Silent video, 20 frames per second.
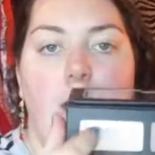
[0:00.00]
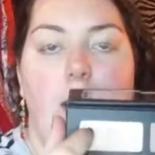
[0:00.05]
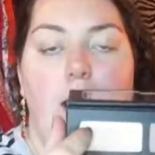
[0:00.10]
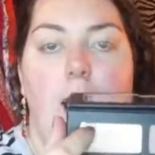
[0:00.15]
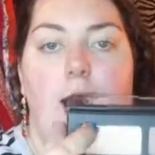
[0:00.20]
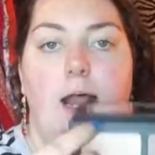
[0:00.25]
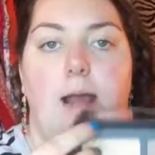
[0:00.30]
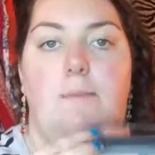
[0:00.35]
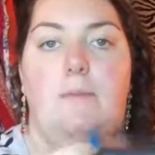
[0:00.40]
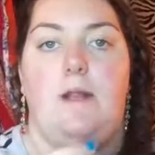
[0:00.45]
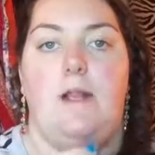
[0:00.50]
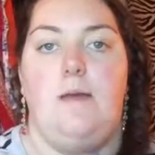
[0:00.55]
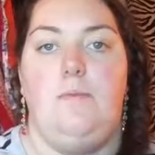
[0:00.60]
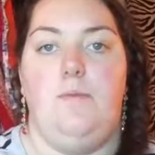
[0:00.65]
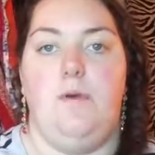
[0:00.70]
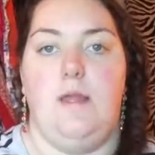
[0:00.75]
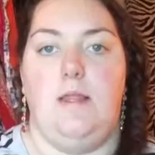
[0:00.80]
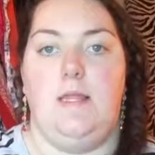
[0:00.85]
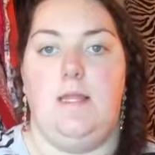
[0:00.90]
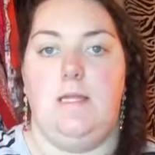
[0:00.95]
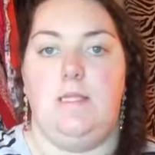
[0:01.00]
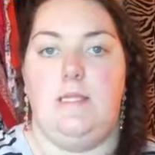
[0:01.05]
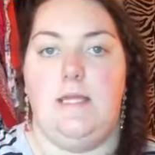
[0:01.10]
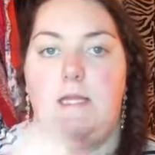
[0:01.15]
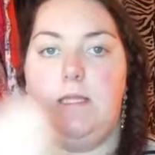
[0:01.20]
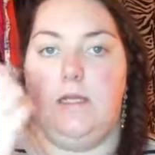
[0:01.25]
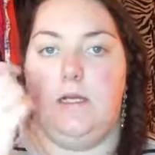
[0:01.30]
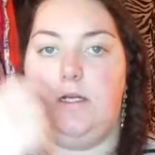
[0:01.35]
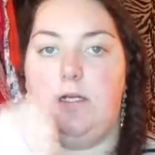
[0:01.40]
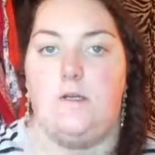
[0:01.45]
And I'm going to put this in
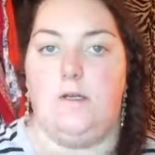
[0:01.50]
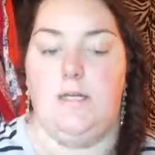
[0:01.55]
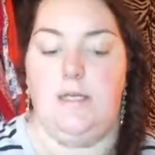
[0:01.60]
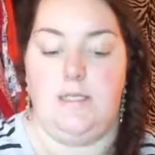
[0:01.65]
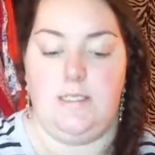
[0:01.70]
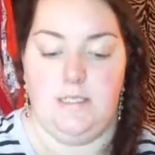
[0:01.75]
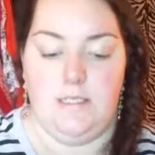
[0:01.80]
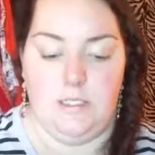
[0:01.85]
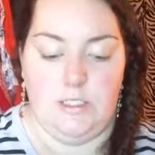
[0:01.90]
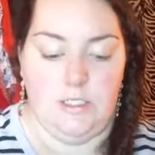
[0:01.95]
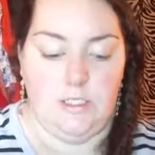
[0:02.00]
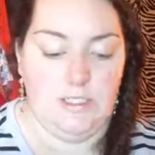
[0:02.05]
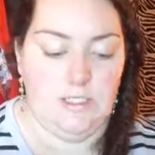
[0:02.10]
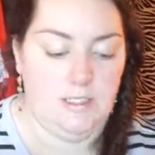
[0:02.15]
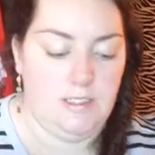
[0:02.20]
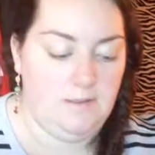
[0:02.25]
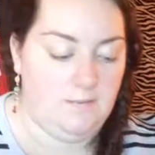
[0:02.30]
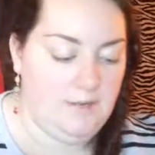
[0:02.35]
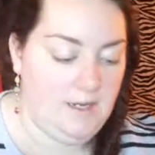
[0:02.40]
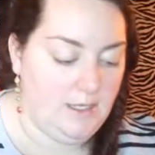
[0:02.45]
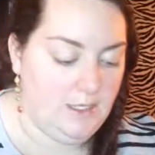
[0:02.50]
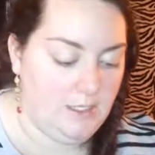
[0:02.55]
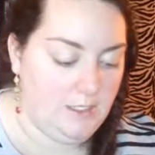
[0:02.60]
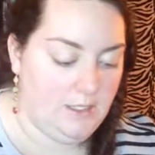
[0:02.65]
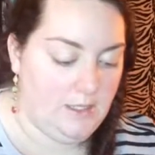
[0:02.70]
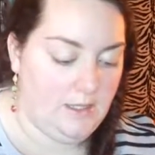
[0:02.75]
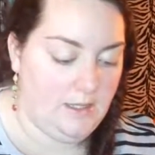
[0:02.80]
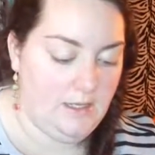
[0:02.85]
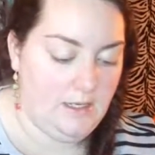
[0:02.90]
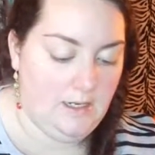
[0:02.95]
the crease just to make
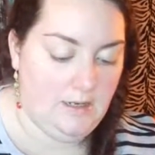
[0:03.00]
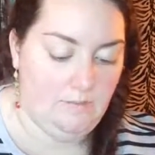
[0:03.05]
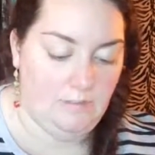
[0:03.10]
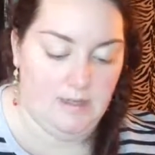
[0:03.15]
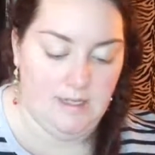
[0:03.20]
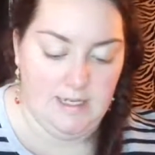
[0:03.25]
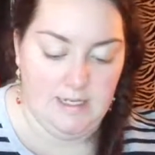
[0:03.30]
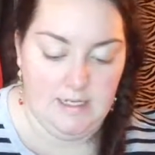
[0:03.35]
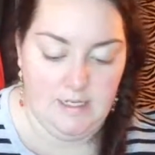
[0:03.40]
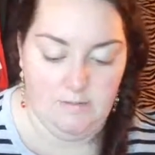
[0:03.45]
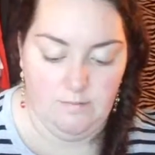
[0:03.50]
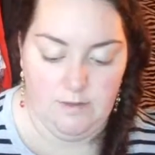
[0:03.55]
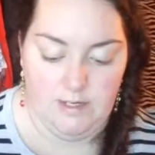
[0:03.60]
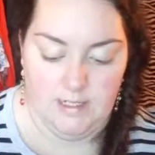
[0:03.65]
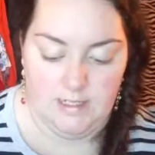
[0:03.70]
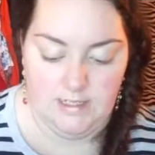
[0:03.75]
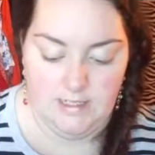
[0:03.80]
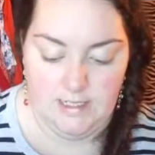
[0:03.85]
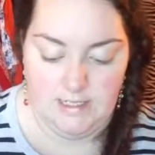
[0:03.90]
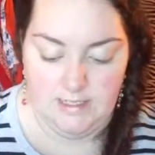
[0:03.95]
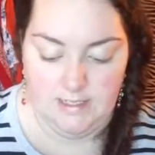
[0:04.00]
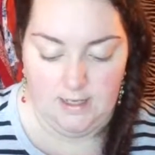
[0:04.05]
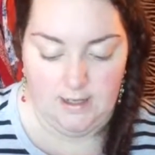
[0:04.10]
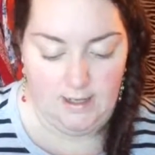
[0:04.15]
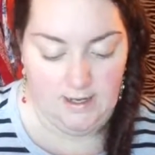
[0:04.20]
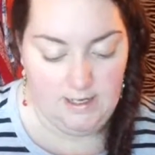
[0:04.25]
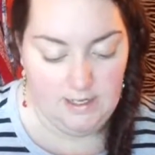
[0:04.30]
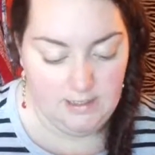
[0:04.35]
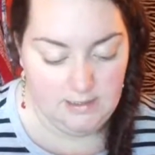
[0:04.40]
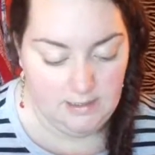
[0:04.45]
the blending process a
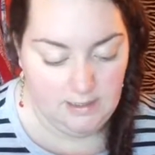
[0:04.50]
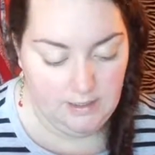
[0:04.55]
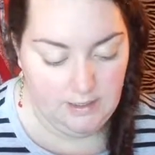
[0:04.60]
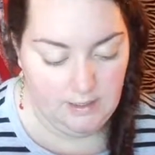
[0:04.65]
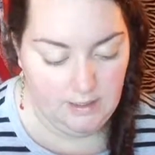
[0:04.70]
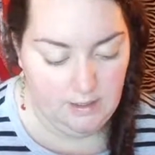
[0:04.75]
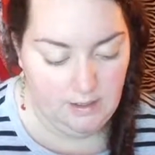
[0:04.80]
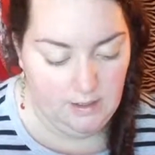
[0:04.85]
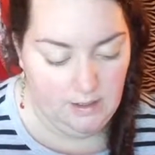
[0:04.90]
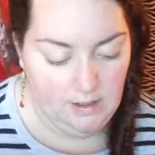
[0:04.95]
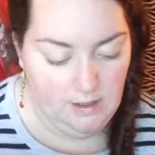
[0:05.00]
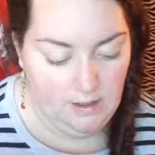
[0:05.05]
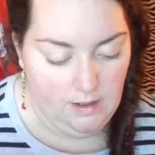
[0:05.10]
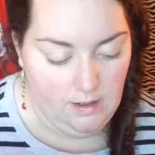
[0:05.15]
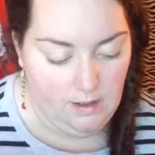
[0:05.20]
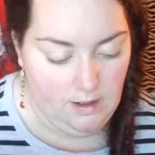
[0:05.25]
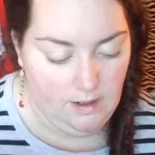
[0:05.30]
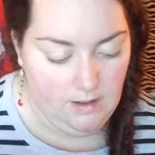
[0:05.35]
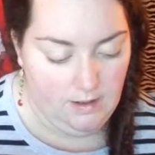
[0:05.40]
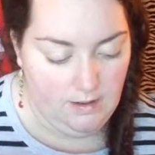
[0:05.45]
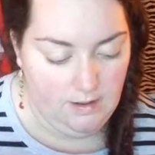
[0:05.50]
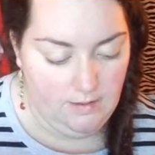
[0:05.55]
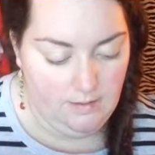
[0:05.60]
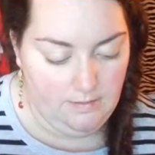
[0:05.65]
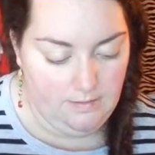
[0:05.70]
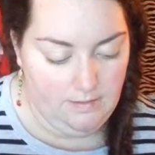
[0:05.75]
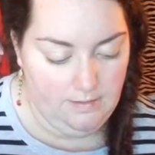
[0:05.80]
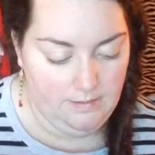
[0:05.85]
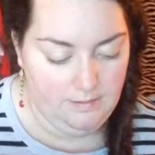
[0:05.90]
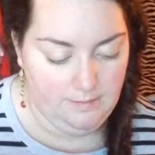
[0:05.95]
lot easier.
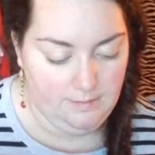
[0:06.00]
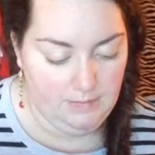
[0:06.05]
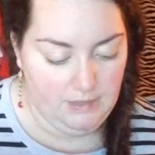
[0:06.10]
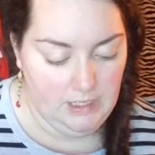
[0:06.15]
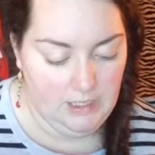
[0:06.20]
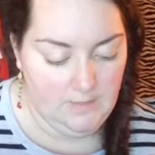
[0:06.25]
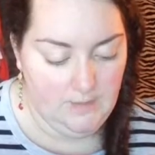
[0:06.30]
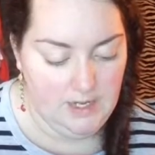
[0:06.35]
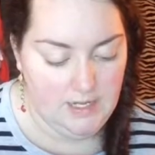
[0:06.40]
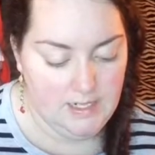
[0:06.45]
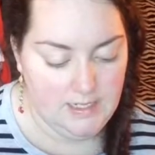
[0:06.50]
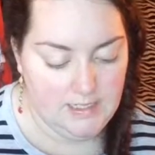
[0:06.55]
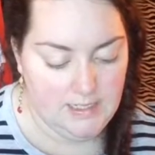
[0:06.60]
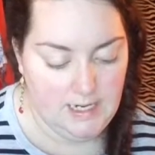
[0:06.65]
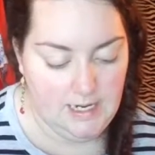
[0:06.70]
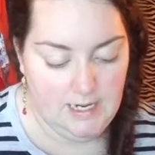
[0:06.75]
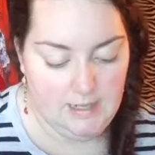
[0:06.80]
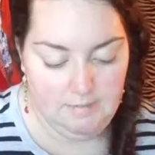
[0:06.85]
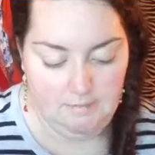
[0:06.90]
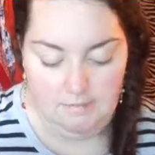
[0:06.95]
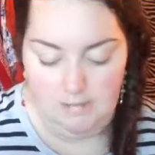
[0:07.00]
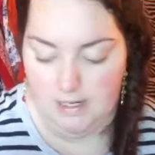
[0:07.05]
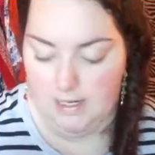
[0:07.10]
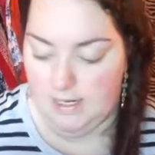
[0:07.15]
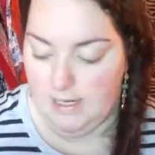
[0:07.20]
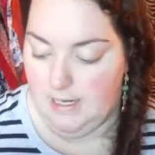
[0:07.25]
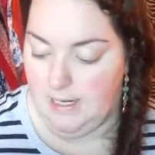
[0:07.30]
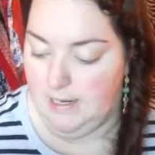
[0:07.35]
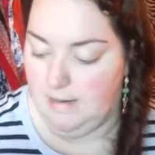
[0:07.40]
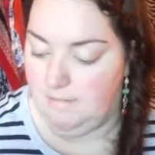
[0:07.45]
I'm going to take
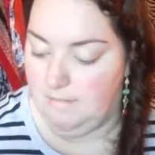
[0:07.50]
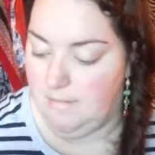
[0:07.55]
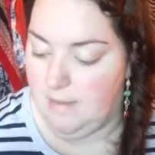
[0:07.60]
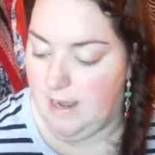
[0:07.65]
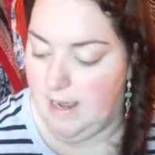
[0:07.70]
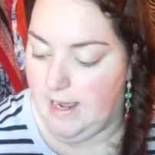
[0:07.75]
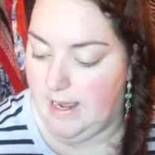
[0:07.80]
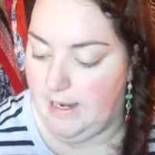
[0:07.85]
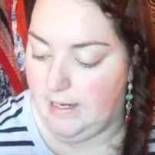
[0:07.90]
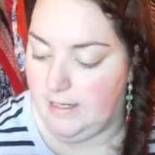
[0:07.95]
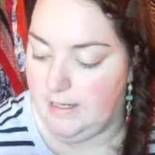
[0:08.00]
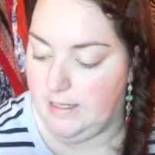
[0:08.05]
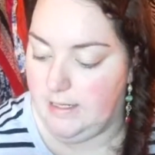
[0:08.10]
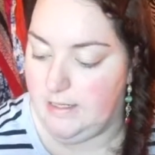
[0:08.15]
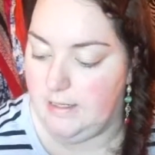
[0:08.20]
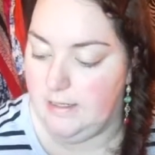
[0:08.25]
my MAC